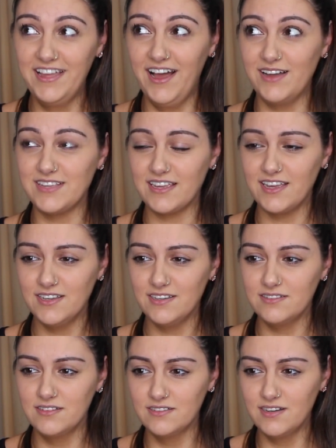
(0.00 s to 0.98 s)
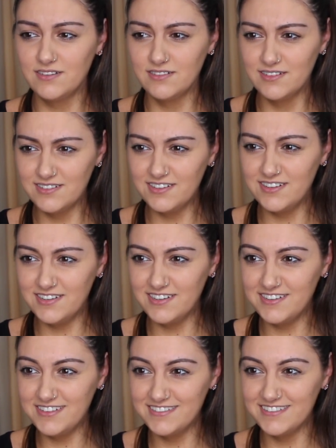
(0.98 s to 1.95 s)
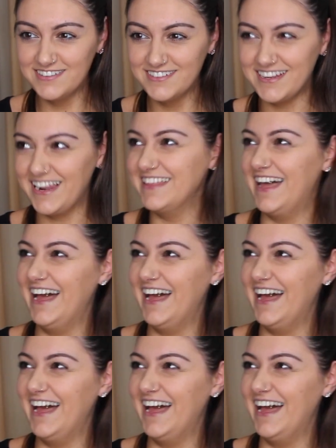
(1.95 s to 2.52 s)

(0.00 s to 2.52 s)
I was like, like